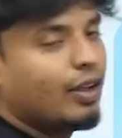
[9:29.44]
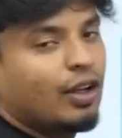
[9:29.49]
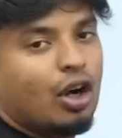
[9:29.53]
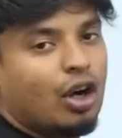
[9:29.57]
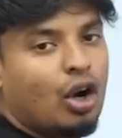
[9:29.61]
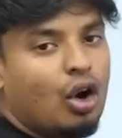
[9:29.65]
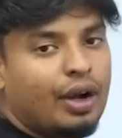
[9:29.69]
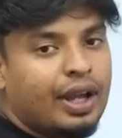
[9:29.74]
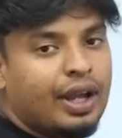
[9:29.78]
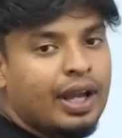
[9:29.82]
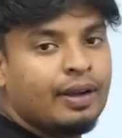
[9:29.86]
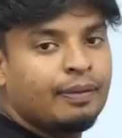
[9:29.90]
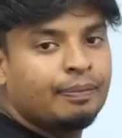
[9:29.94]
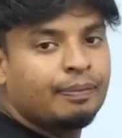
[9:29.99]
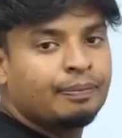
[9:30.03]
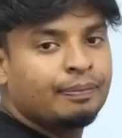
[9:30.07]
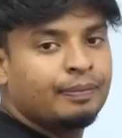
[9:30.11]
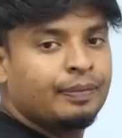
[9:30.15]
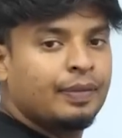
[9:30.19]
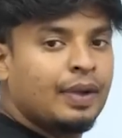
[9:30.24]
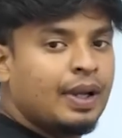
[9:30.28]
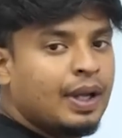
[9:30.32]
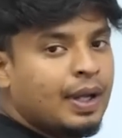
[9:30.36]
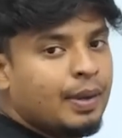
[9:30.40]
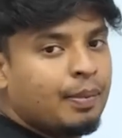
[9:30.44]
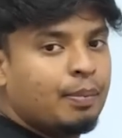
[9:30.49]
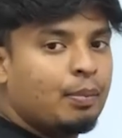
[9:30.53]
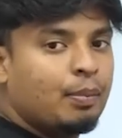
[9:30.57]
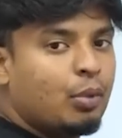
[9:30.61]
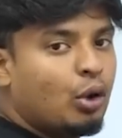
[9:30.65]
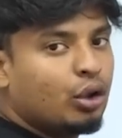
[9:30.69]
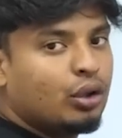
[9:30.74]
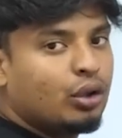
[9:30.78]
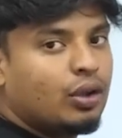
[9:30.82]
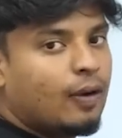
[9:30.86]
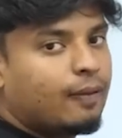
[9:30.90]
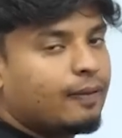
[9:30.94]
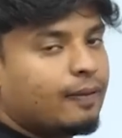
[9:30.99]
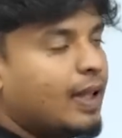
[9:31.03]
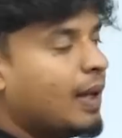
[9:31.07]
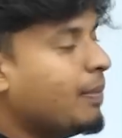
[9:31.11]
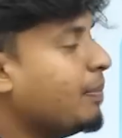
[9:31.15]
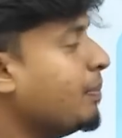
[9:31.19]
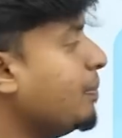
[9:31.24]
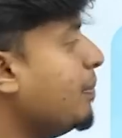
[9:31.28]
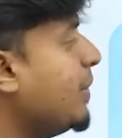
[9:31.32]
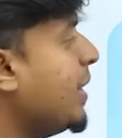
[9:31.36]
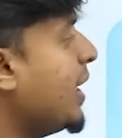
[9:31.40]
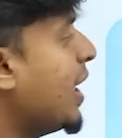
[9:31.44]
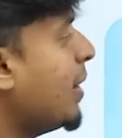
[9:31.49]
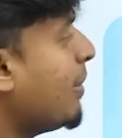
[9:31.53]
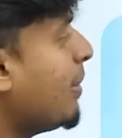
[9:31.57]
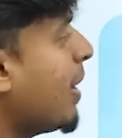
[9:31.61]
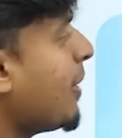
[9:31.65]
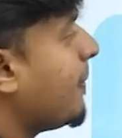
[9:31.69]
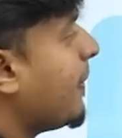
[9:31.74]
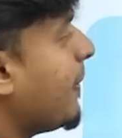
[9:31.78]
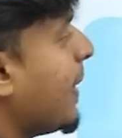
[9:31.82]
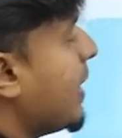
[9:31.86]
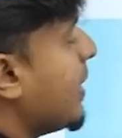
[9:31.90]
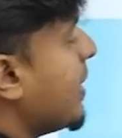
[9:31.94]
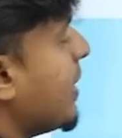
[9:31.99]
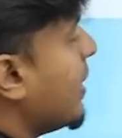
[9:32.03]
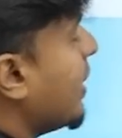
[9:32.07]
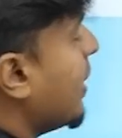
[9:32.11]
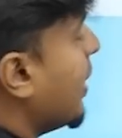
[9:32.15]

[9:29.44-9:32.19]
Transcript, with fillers: Okay, both of them, me and my friend.